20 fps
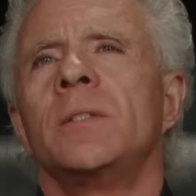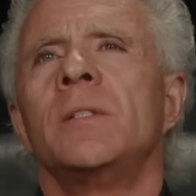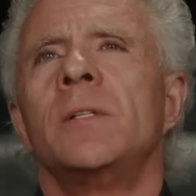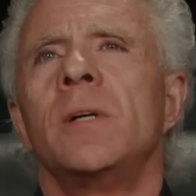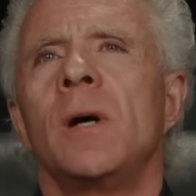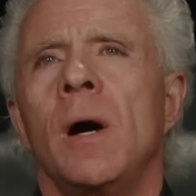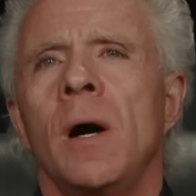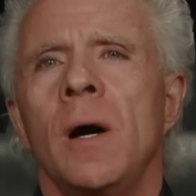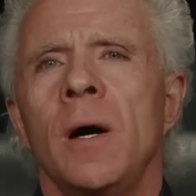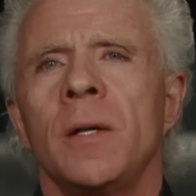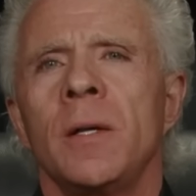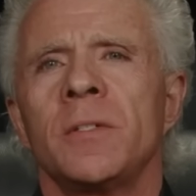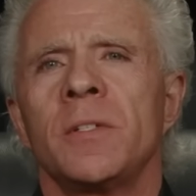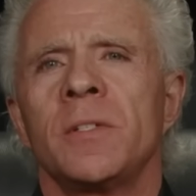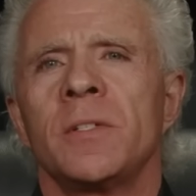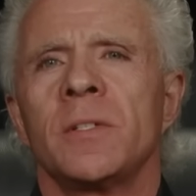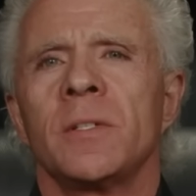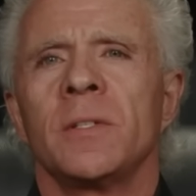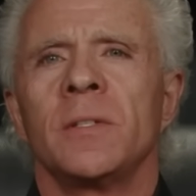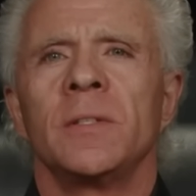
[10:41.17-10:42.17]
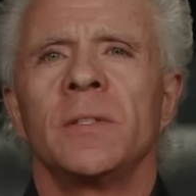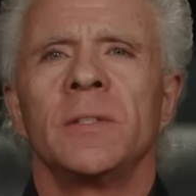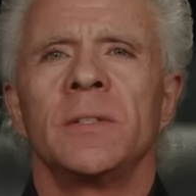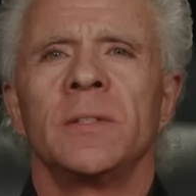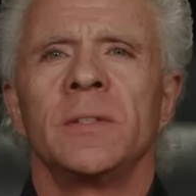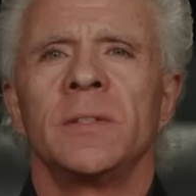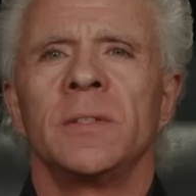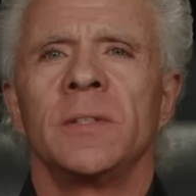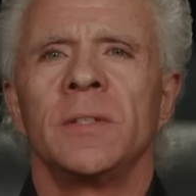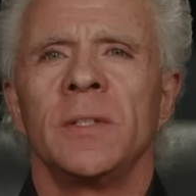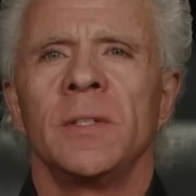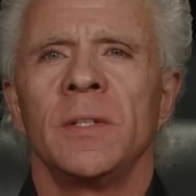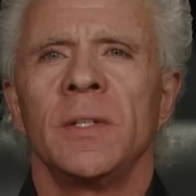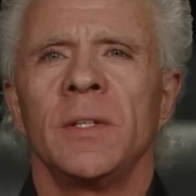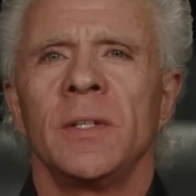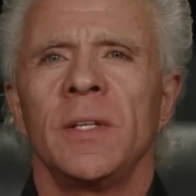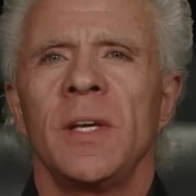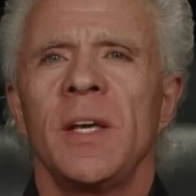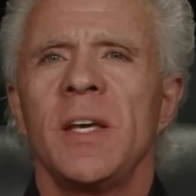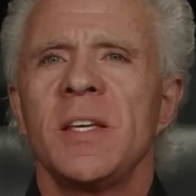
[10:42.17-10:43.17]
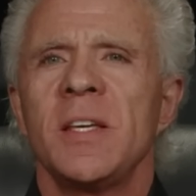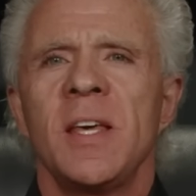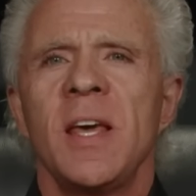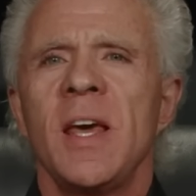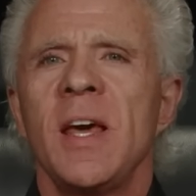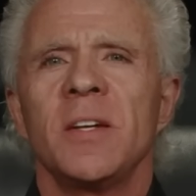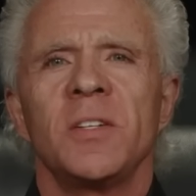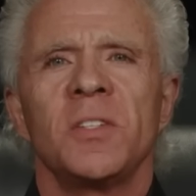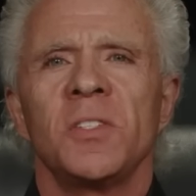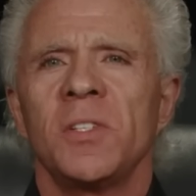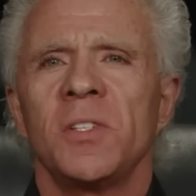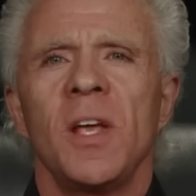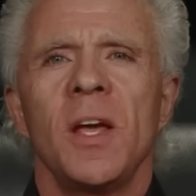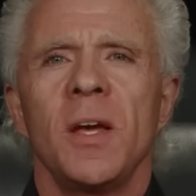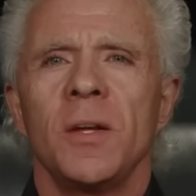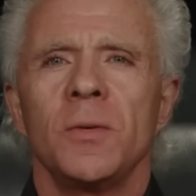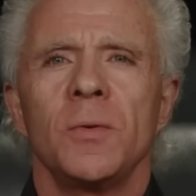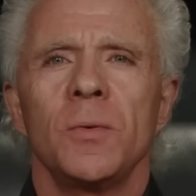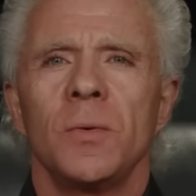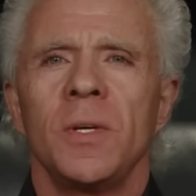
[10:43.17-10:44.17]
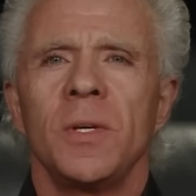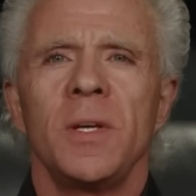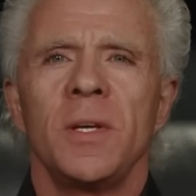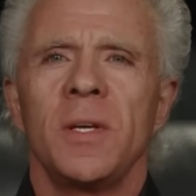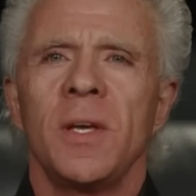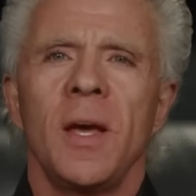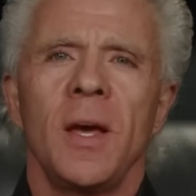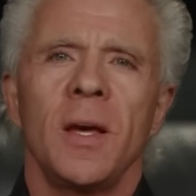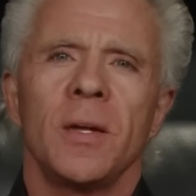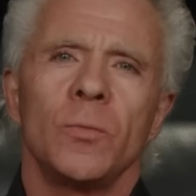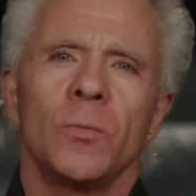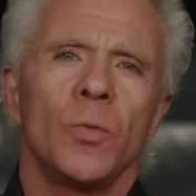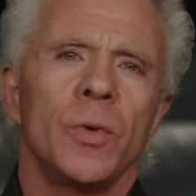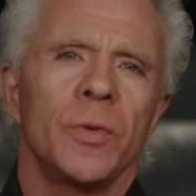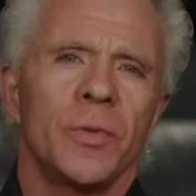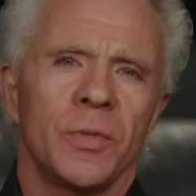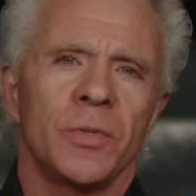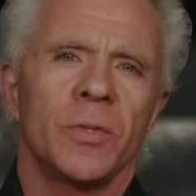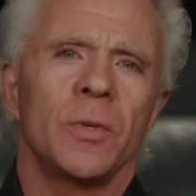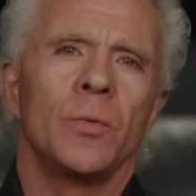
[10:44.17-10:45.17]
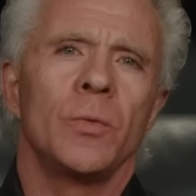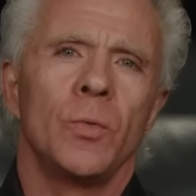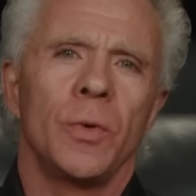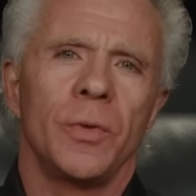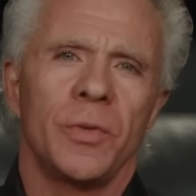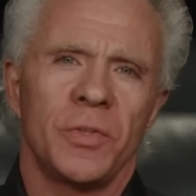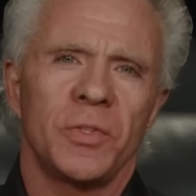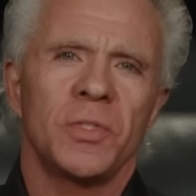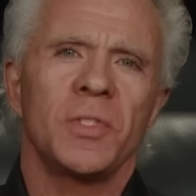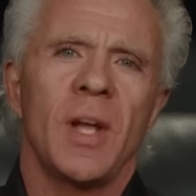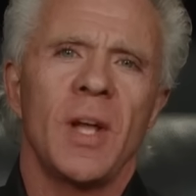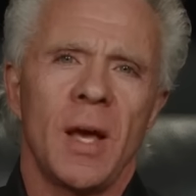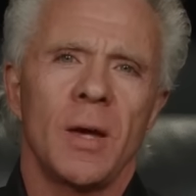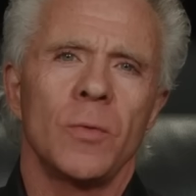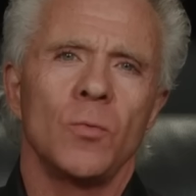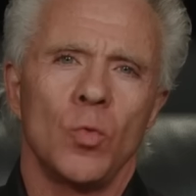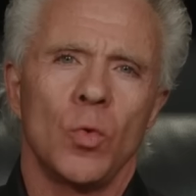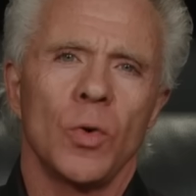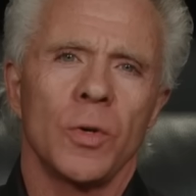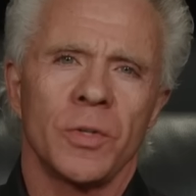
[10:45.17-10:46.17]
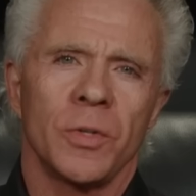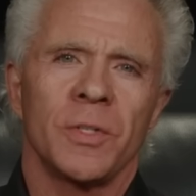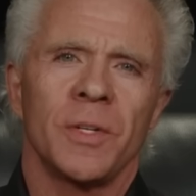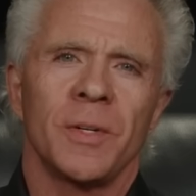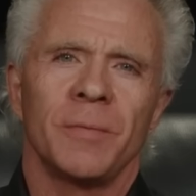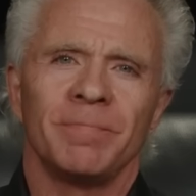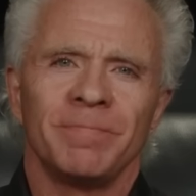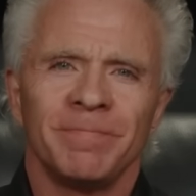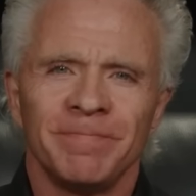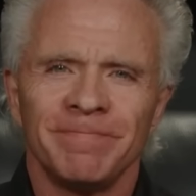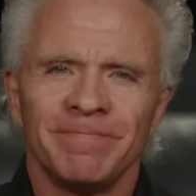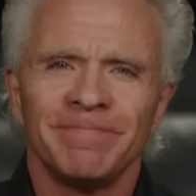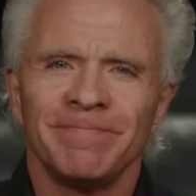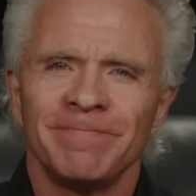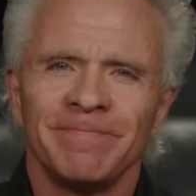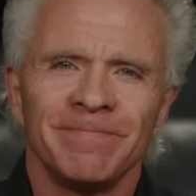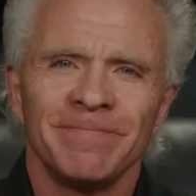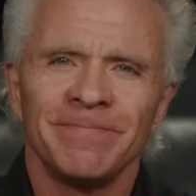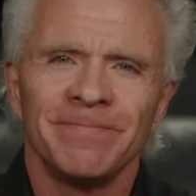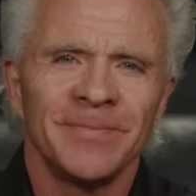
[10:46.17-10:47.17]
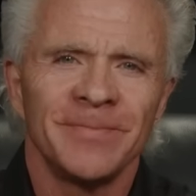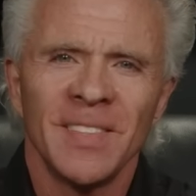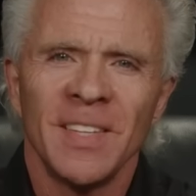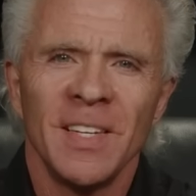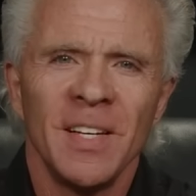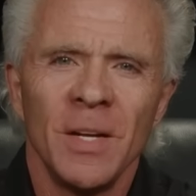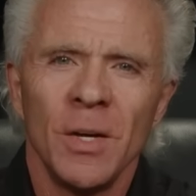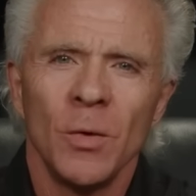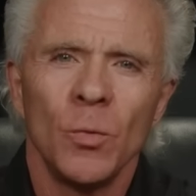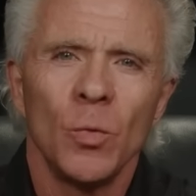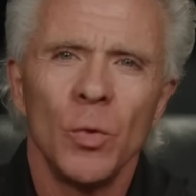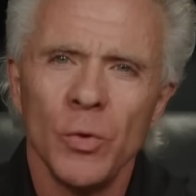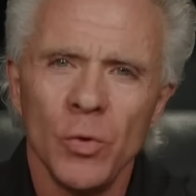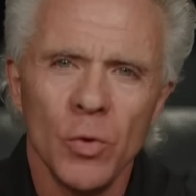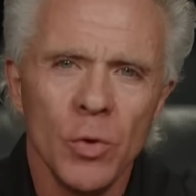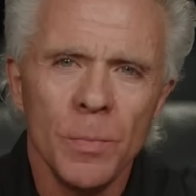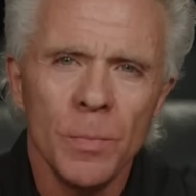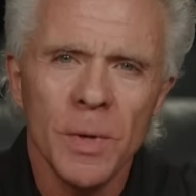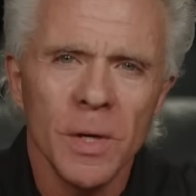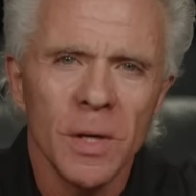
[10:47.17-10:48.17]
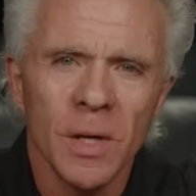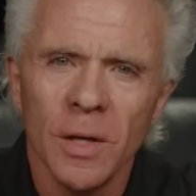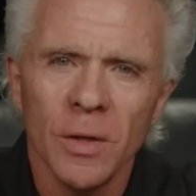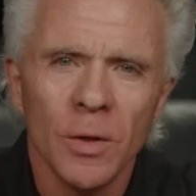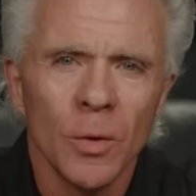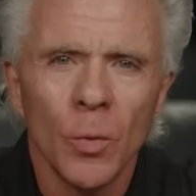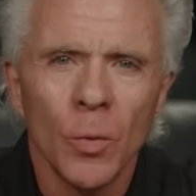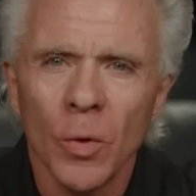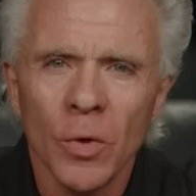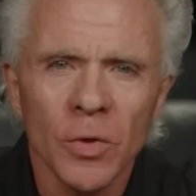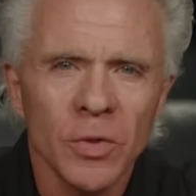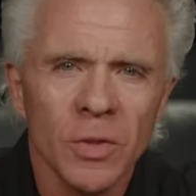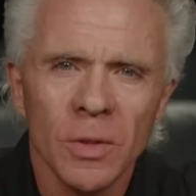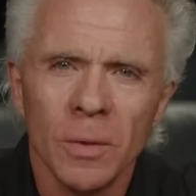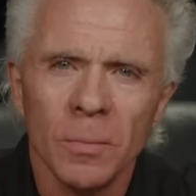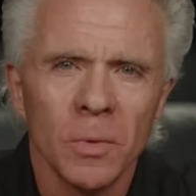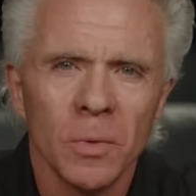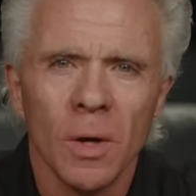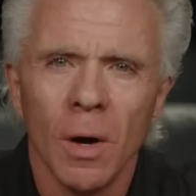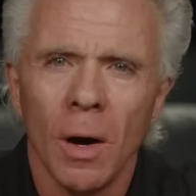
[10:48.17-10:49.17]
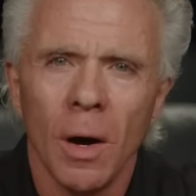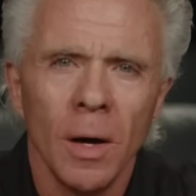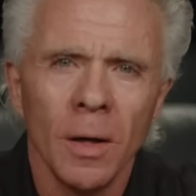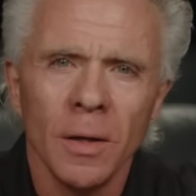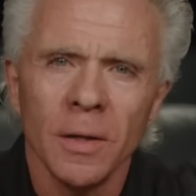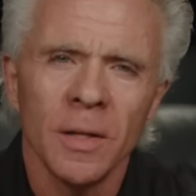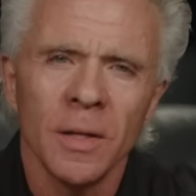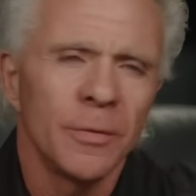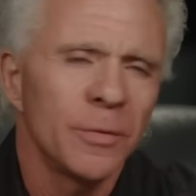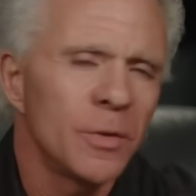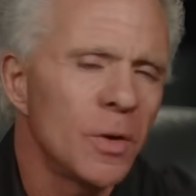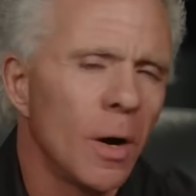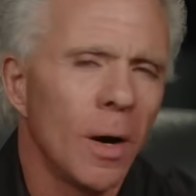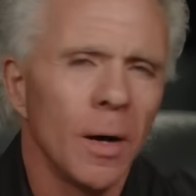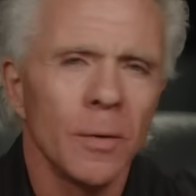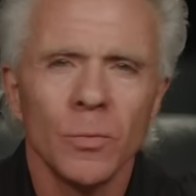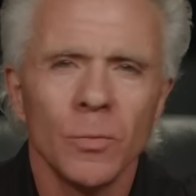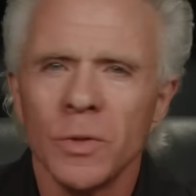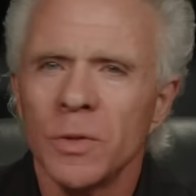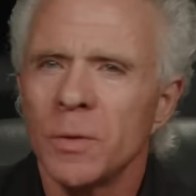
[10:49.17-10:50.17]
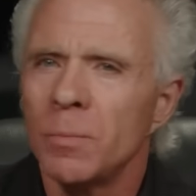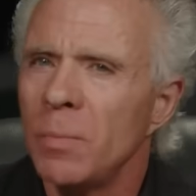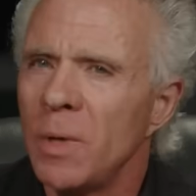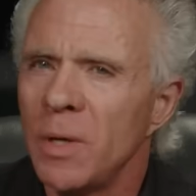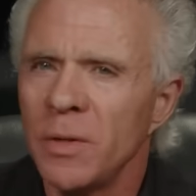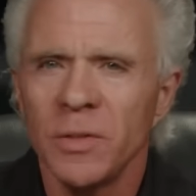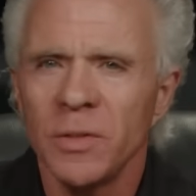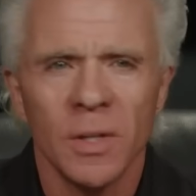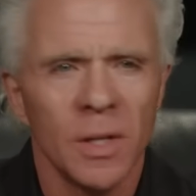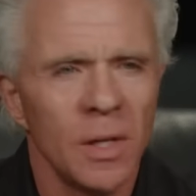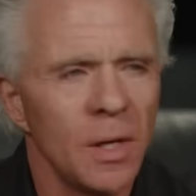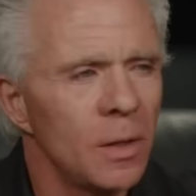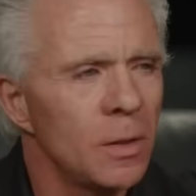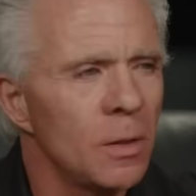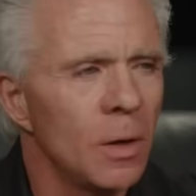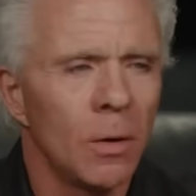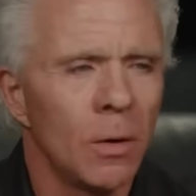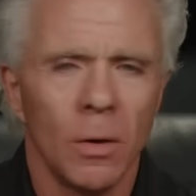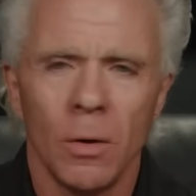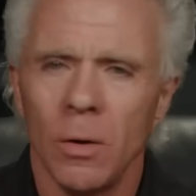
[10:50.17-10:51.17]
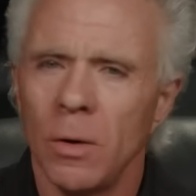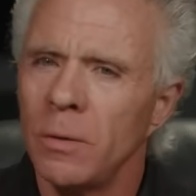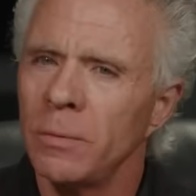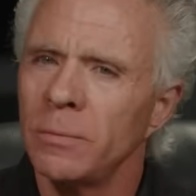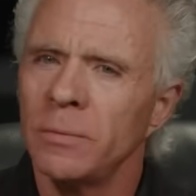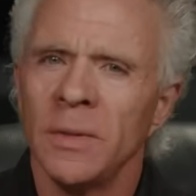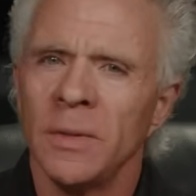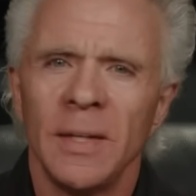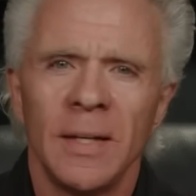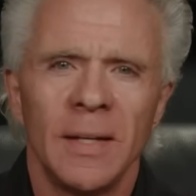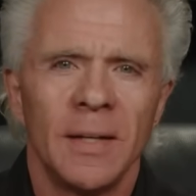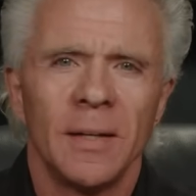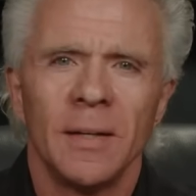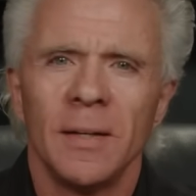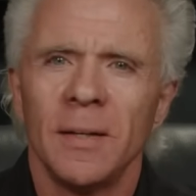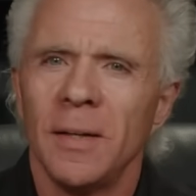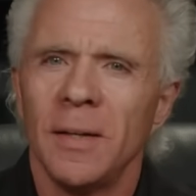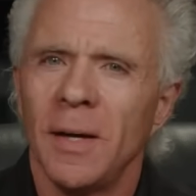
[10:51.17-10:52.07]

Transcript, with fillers: God's He can't stand He can't with, withstand worship. When you begin to worship God, if God was busy, He go, oh,